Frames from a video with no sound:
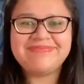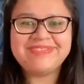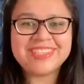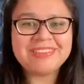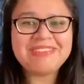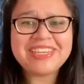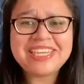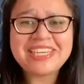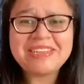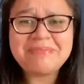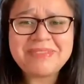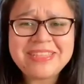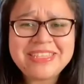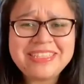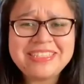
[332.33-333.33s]
waking up
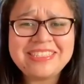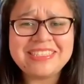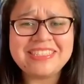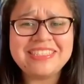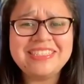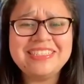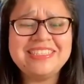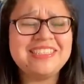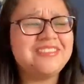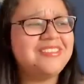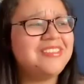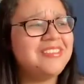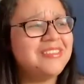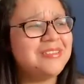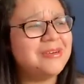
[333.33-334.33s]
with the sun
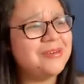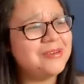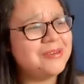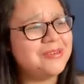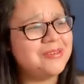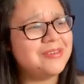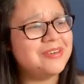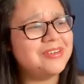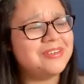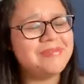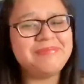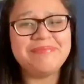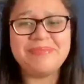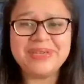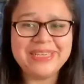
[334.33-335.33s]
sounds so cool,
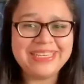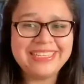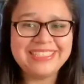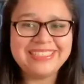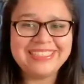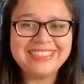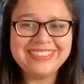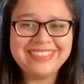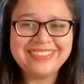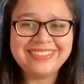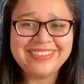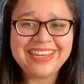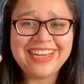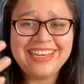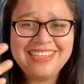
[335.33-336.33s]
but
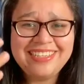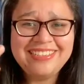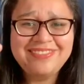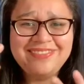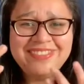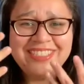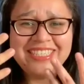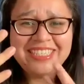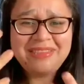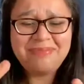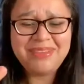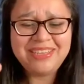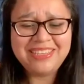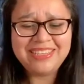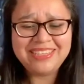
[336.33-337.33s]
I love
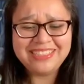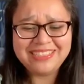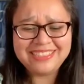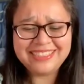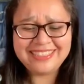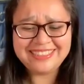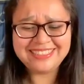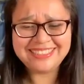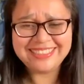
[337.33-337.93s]
sleeping, so